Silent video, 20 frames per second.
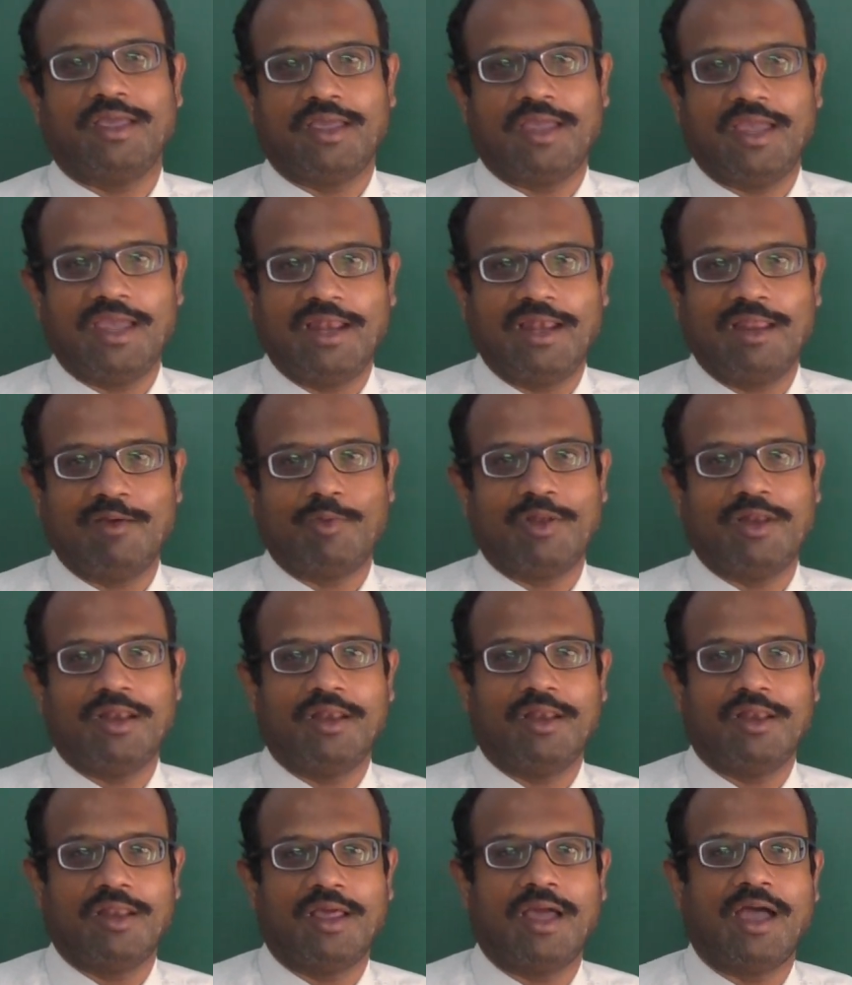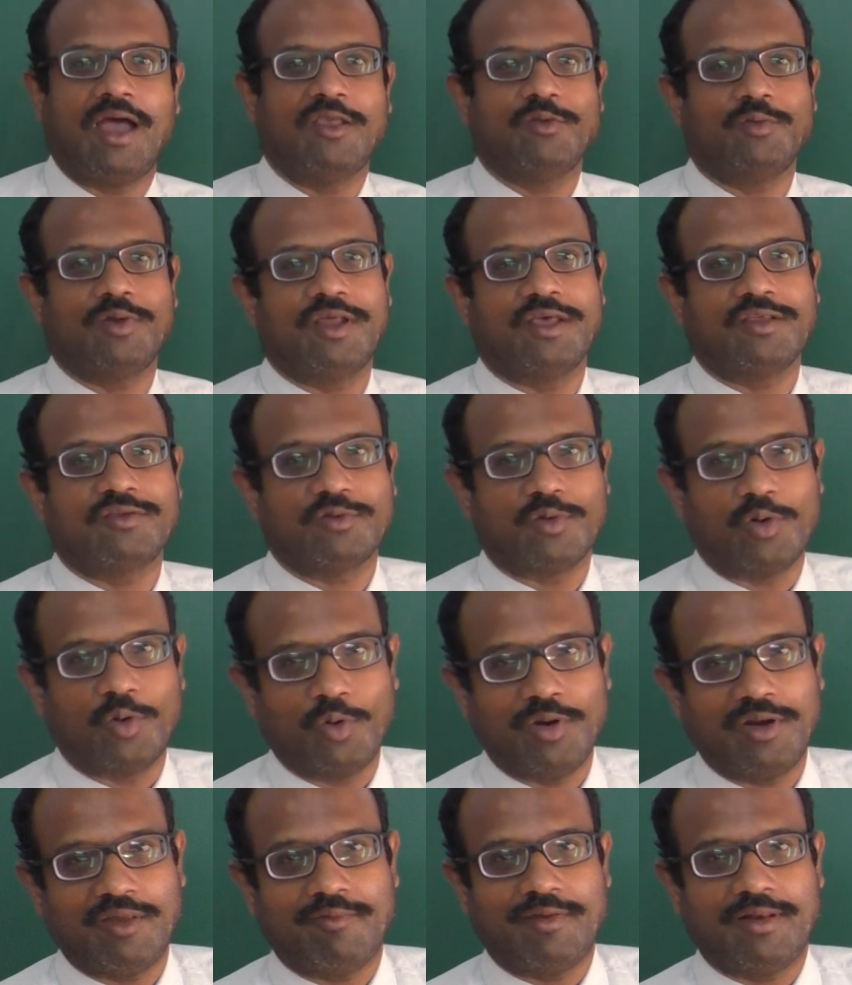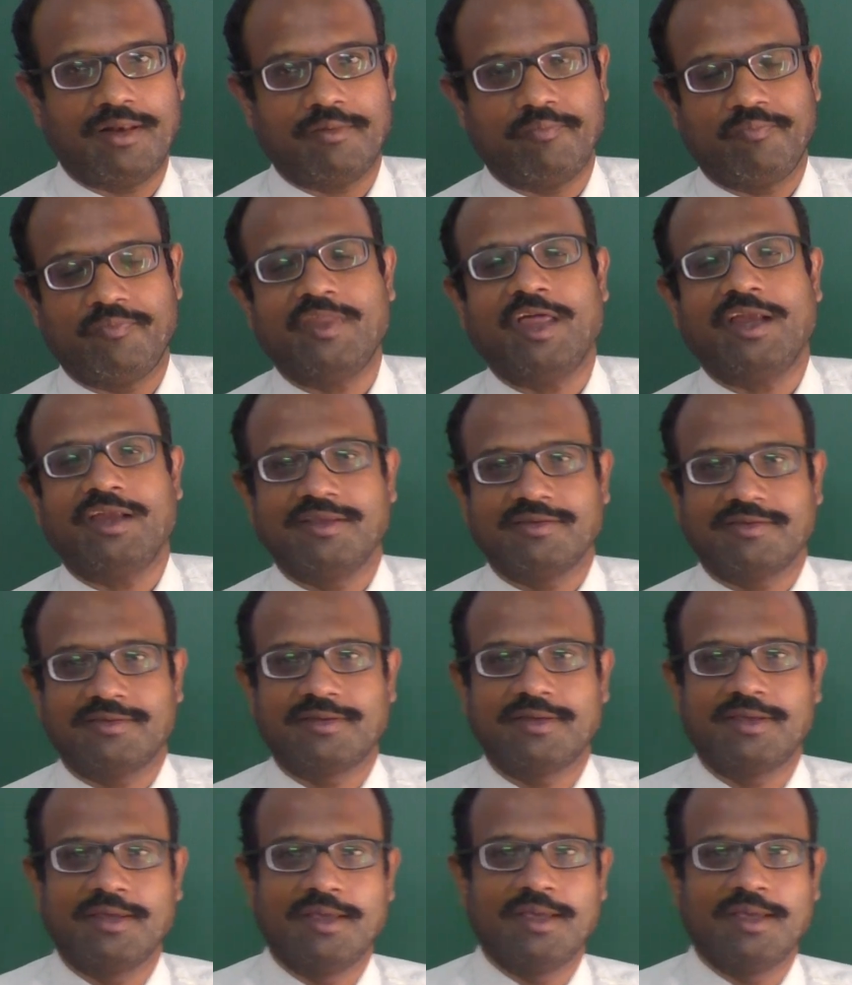A level as well as O level, that is